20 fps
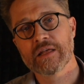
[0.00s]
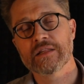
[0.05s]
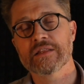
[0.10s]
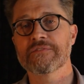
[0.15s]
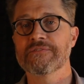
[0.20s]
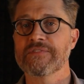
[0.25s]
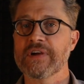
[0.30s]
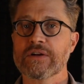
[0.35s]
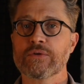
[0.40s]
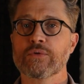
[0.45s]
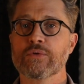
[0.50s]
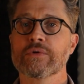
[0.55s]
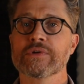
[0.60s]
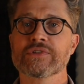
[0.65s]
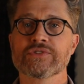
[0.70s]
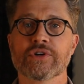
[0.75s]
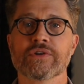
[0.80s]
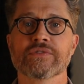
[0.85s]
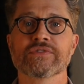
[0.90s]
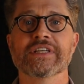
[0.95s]
The Federal
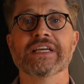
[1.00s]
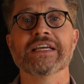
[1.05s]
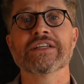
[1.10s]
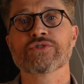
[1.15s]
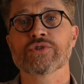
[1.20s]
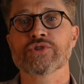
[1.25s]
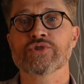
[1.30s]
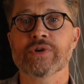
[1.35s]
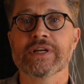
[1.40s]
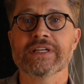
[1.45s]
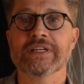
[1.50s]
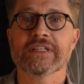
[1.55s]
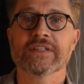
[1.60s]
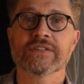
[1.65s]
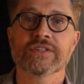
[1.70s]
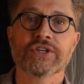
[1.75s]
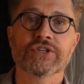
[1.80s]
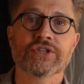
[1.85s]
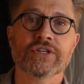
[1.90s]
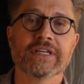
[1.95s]
Reserve's interest rate
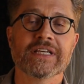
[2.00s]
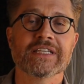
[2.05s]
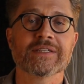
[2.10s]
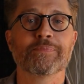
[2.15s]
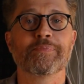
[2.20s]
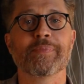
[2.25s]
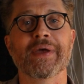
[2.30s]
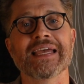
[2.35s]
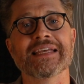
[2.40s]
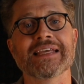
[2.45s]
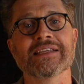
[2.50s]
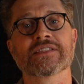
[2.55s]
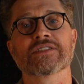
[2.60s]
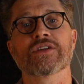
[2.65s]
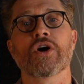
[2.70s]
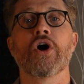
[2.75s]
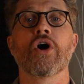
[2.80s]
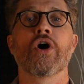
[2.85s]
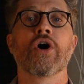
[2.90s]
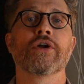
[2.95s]
decision is based
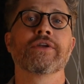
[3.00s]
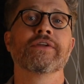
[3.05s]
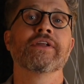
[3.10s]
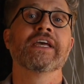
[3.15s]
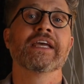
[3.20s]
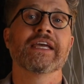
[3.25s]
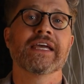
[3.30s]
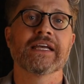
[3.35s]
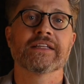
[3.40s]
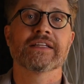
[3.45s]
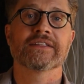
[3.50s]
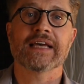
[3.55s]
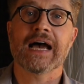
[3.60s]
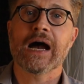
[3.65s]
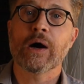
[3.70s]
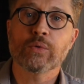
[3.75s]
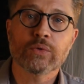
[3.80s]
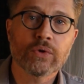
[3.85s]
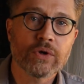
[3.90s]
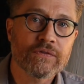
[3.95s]
on its
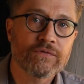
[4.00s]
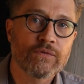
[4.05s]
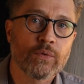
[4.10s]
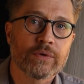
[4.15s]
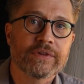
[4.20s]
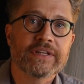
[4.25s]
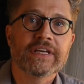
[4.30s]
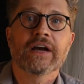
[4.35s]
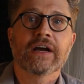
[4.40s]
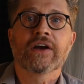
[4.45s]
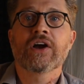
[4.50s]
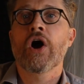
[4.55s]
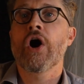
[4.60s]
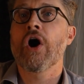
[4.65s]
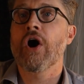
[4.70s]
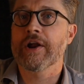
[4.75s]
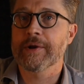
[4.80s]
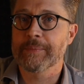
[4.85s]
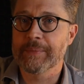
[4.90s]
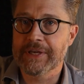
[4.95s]
outlook for the
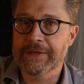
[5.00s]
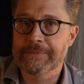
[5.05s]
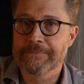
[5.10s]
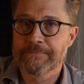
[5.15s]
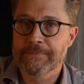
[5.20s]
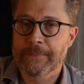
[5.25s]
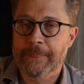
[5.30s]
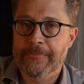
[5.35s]
economy.